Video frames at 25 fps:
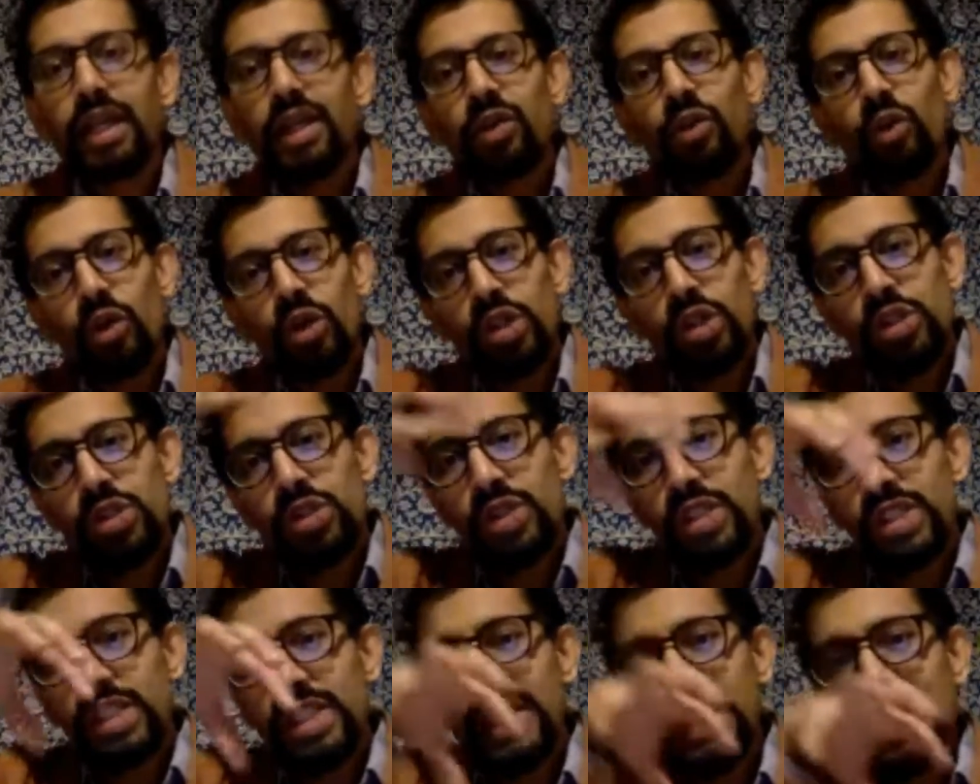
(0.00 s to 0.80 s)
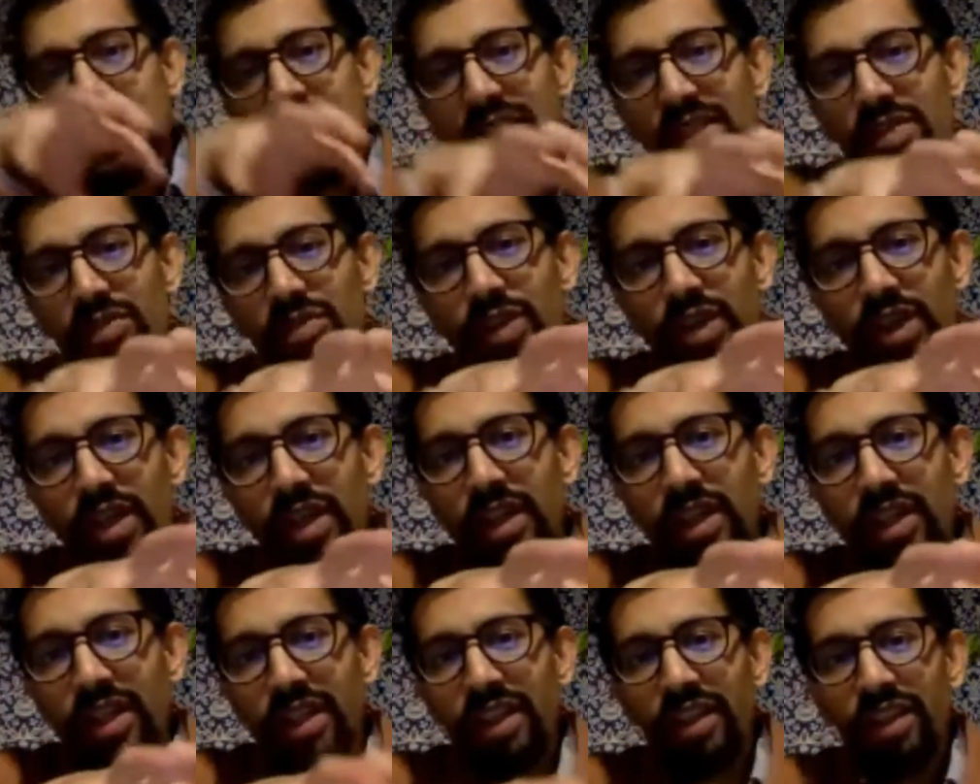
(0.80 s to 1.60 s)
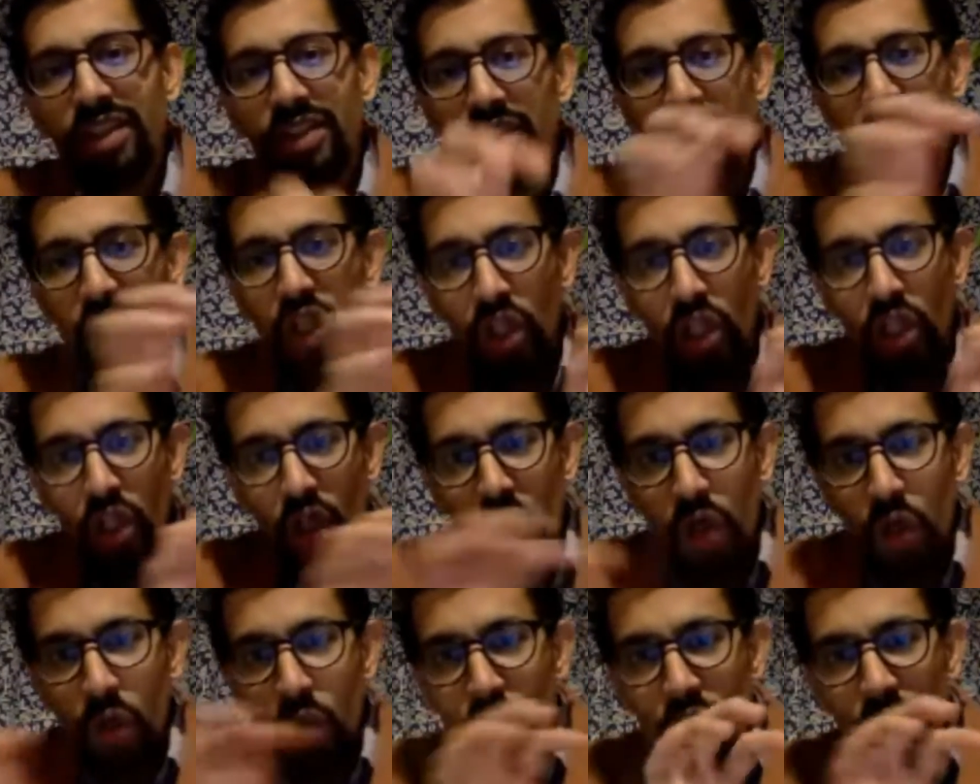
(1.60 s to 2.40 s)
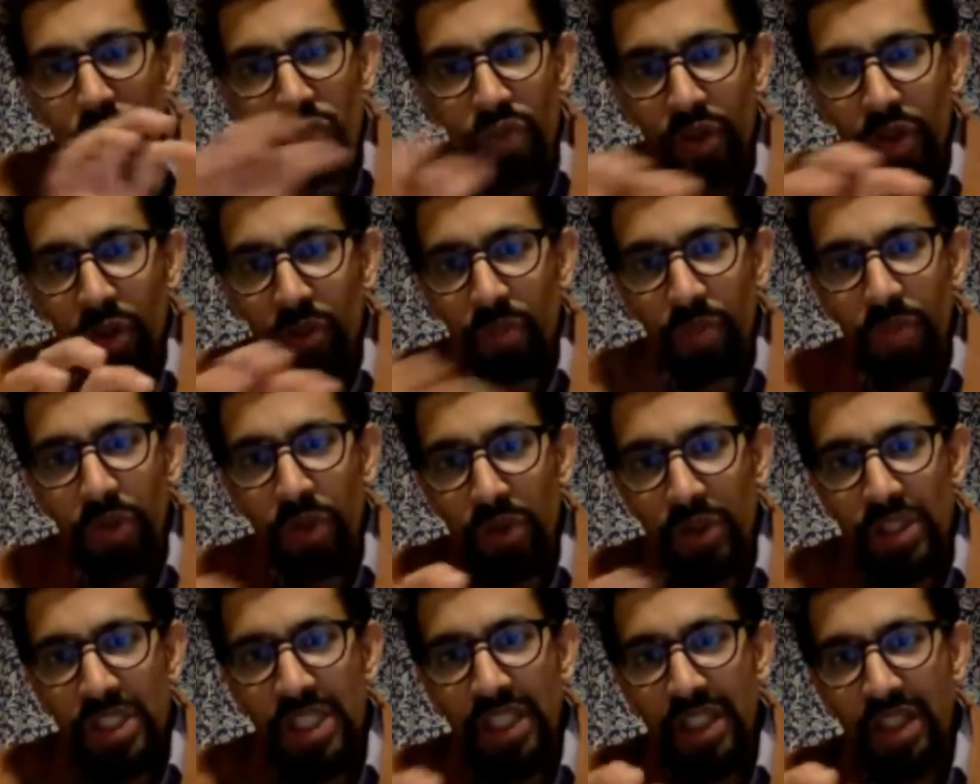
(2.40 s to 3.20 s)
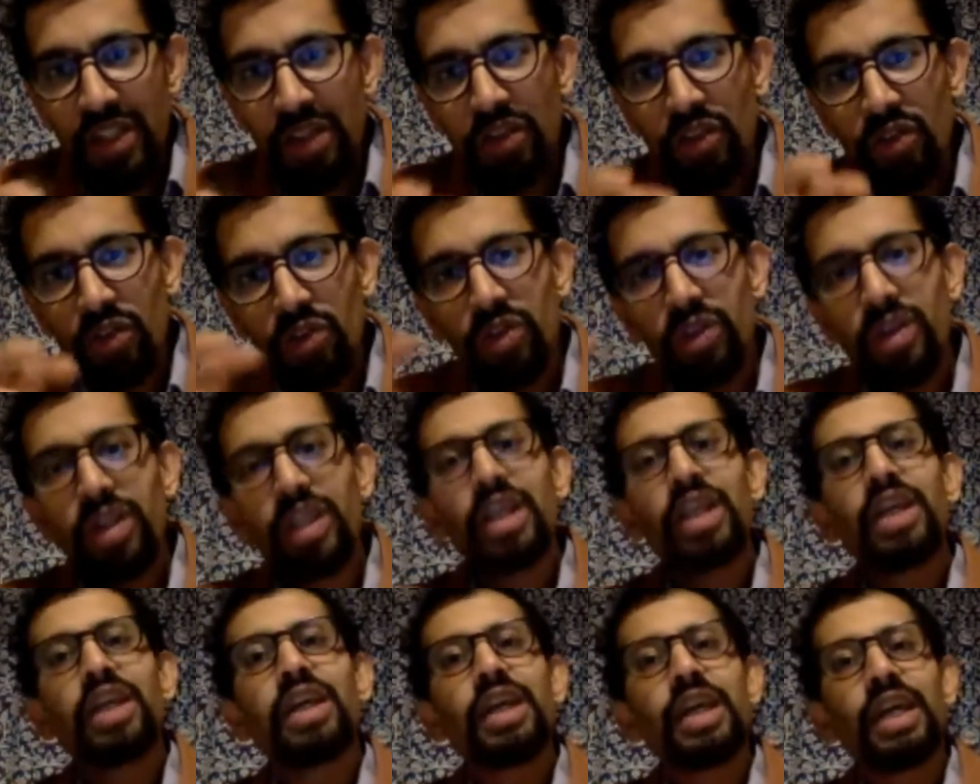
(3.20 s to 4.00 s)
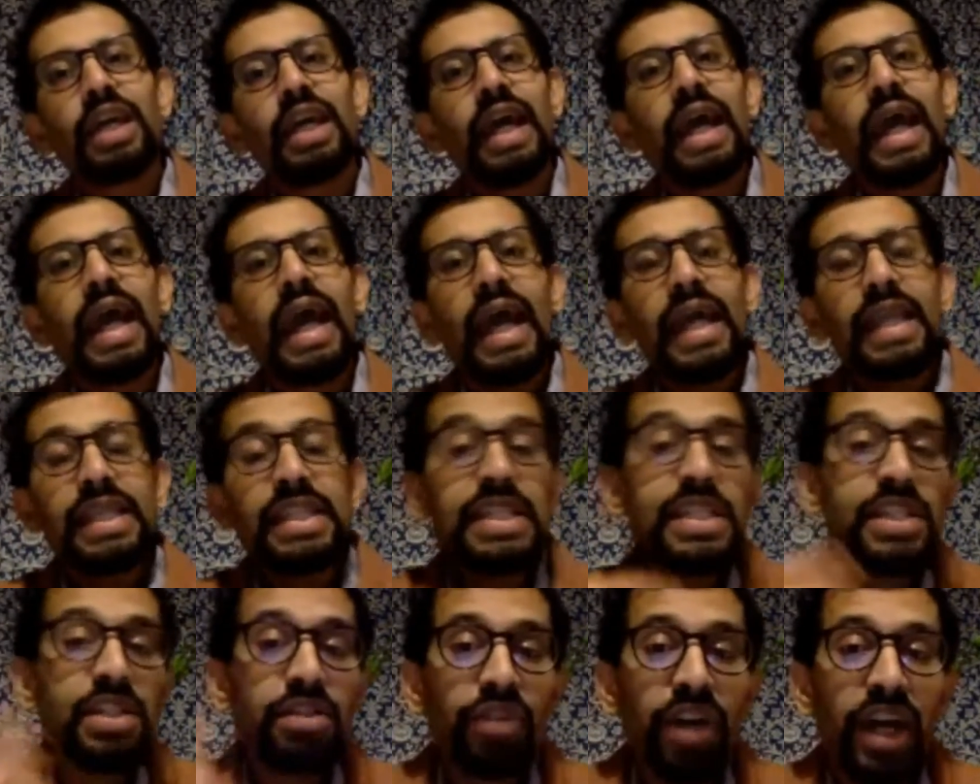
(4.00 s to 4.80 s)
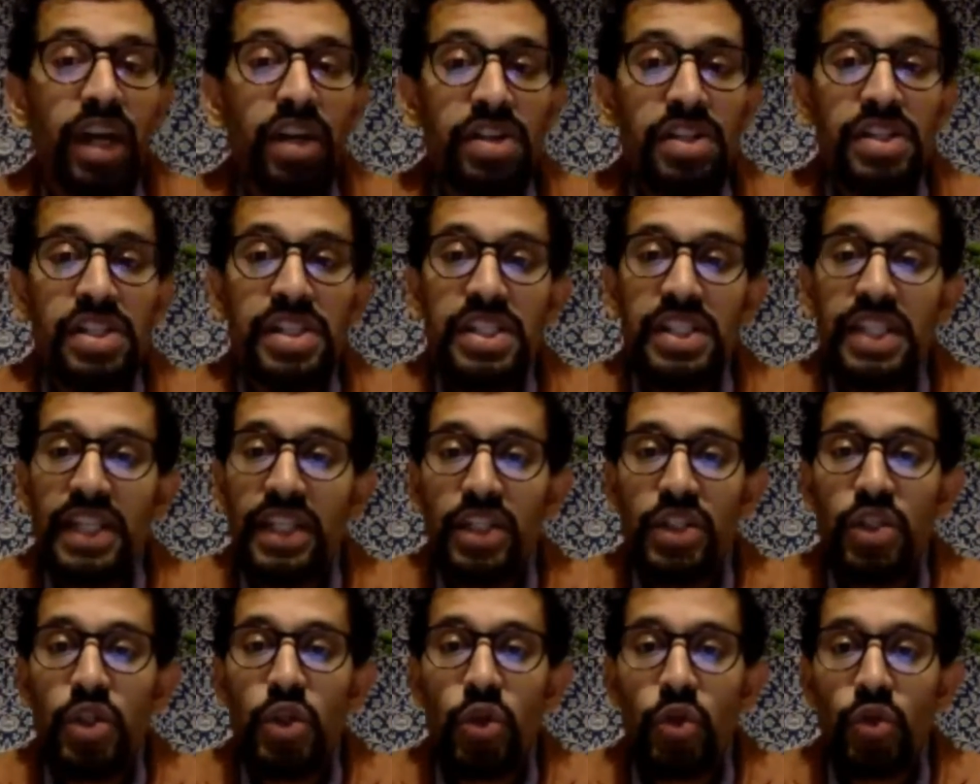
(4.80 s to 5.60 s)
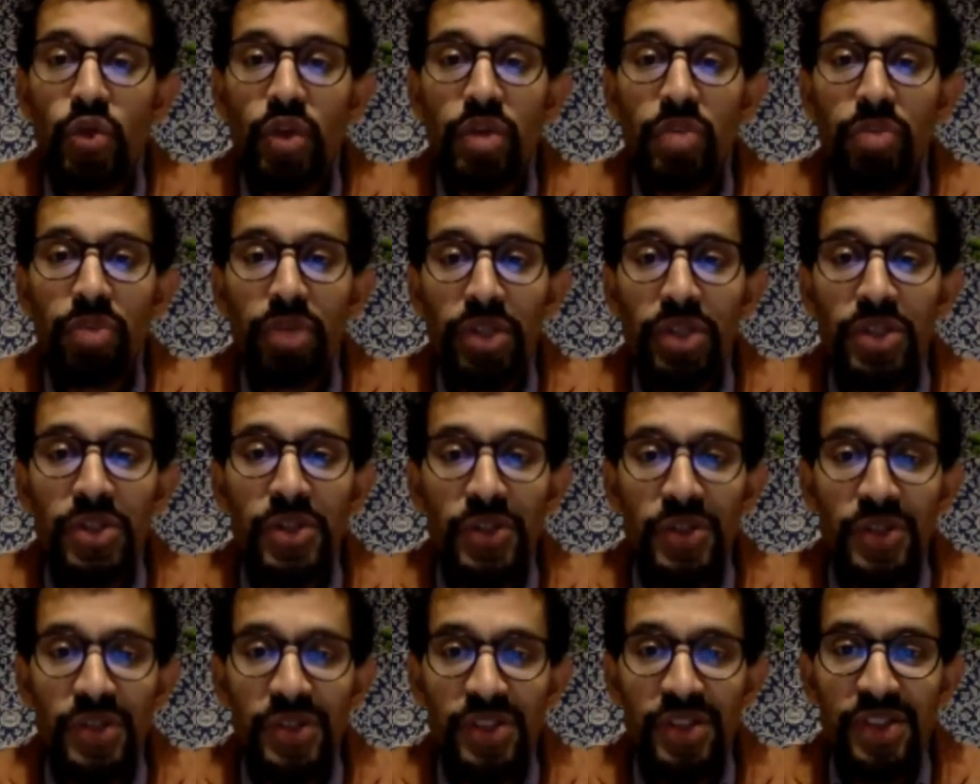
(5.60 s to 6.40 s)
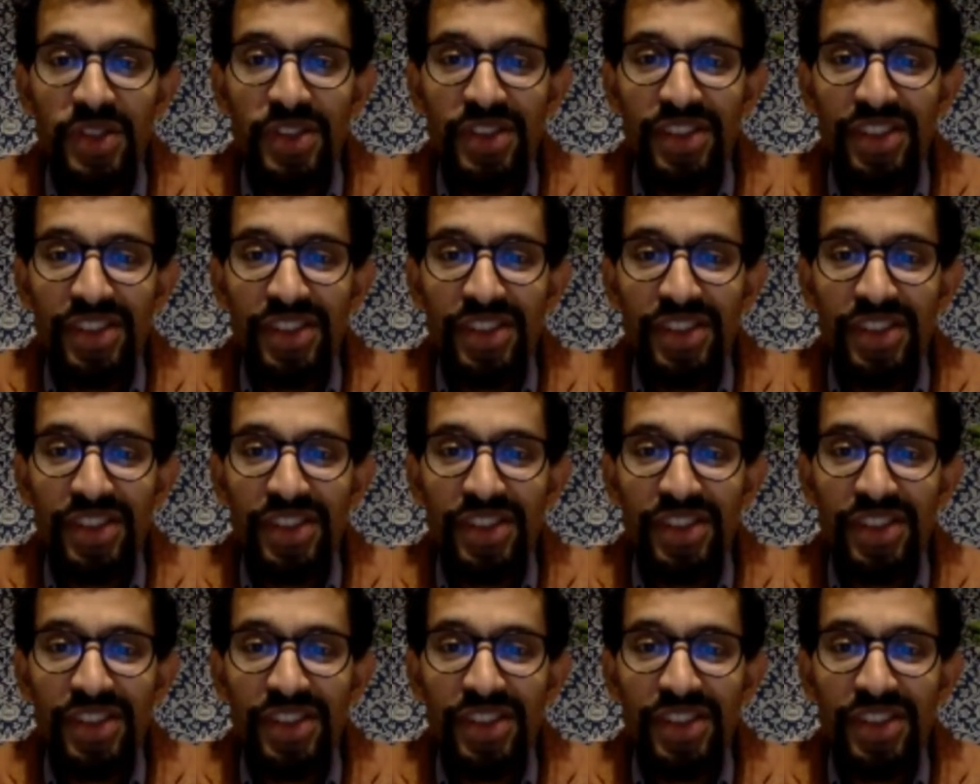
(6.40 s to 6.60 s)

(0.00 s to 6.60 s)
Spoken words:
order to deliver the code for the protein And these are viruses that don't reproduce.